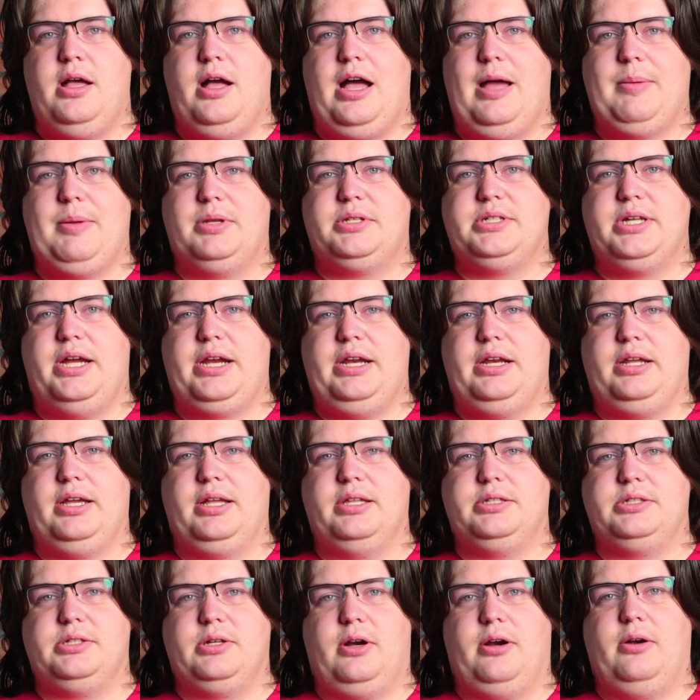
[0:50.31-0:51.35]
I'm excited to
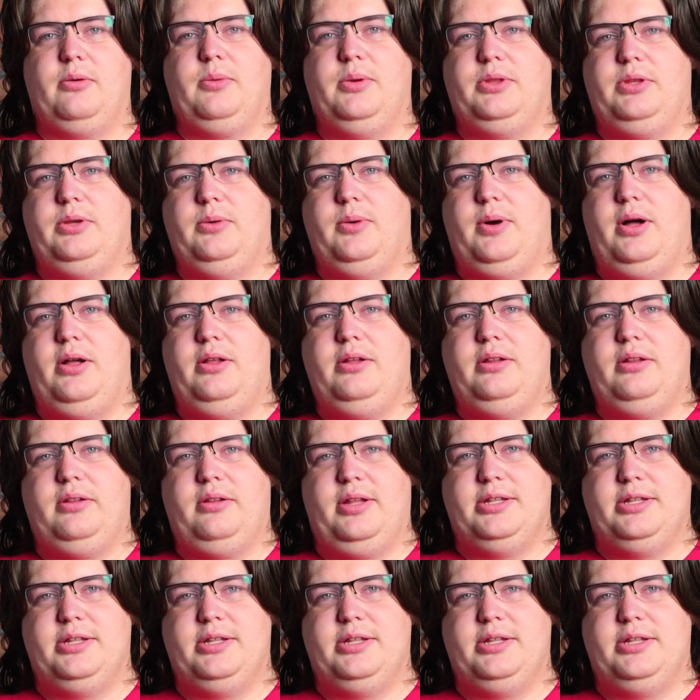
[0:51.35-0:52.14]
get started with you all.